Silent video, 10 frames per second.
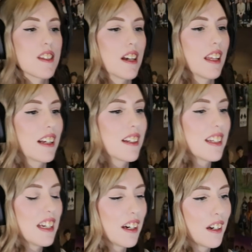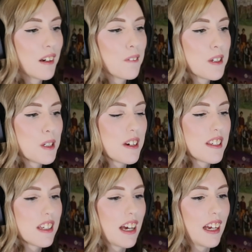So like Dio was
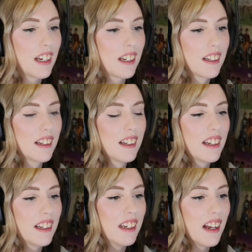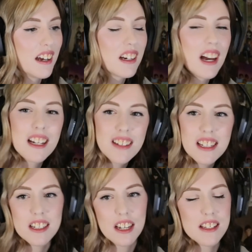always like, you know, kind of, you
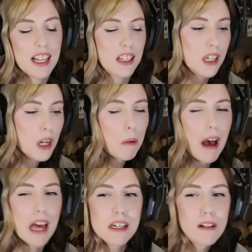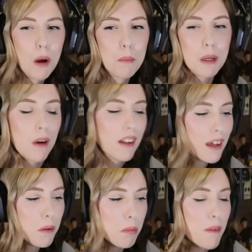know, Dio is like the quiet, the grumpy one,
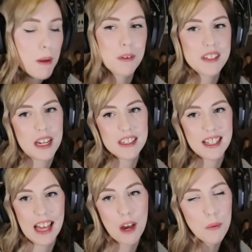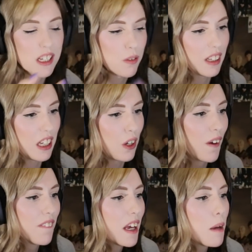like people say he's like that when he's really
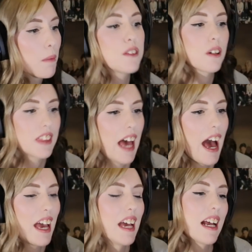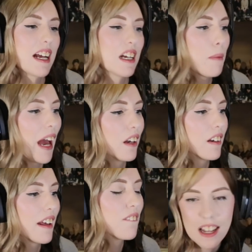not. But I took that and I played
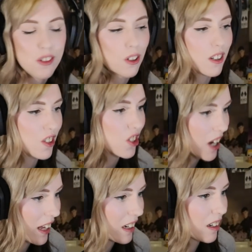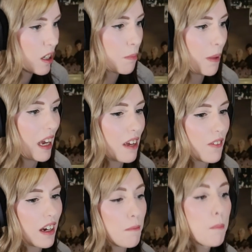on it. I took Chen to be
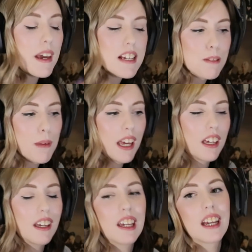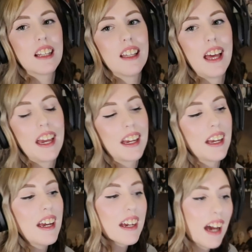very peacemaking and like,
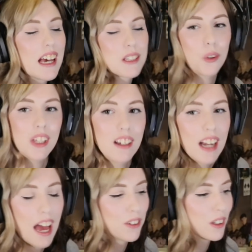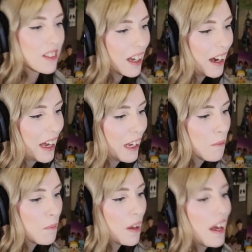guys are all here to have a good
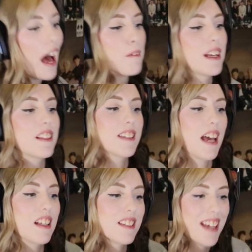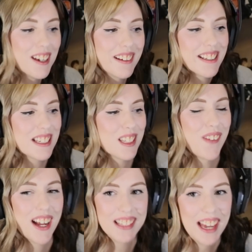time. I made Sehun, because he's the
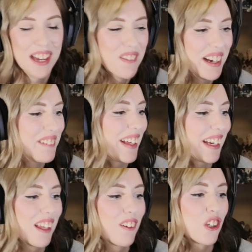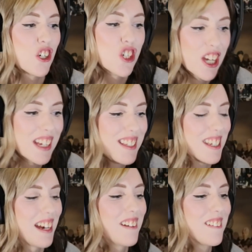mech name, made him like a little shit.
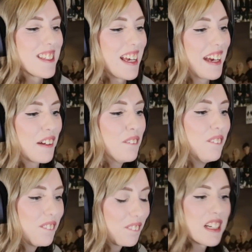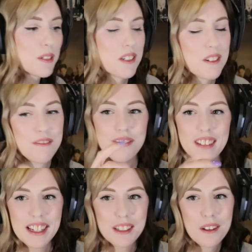So I was like, he just wants to
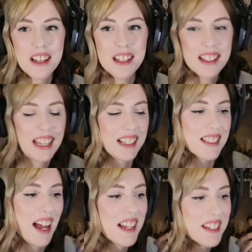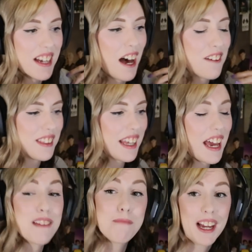like start stuff in
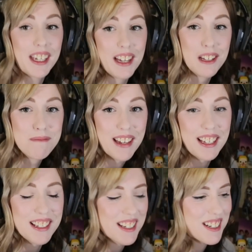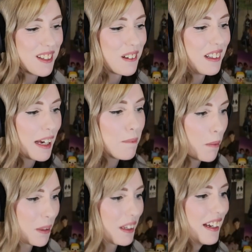there, and Baekhyun being such a little like
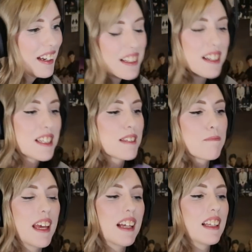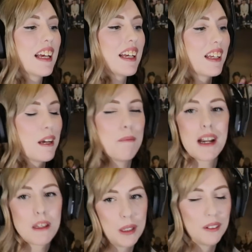puppy, just being like, you know, part
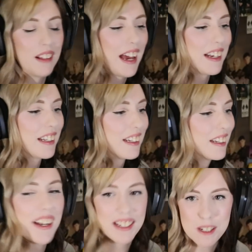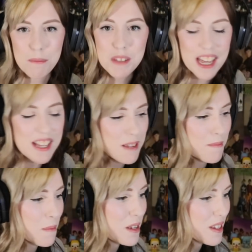of the Beagle Line and wanting to tease the
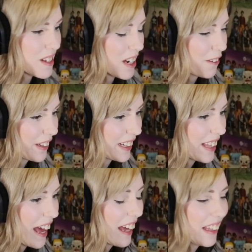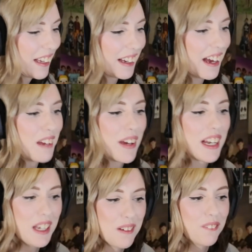members and stuff like that. Like, I made
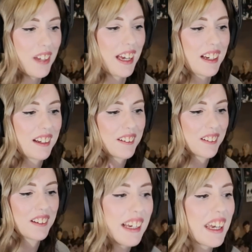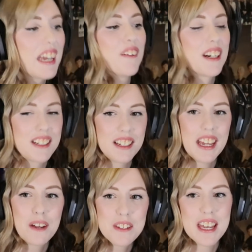him like he wanted to,
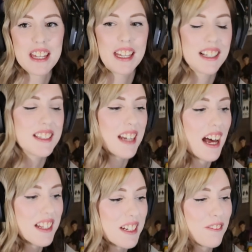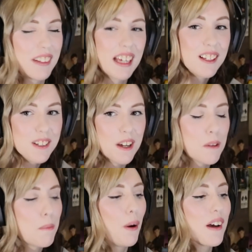he was there like start stuff and like stir
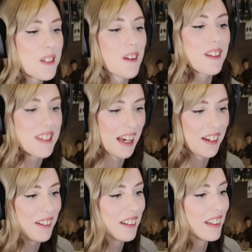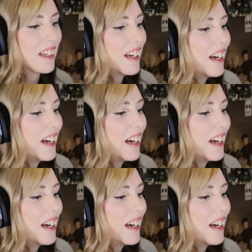the pot as well as Sehun.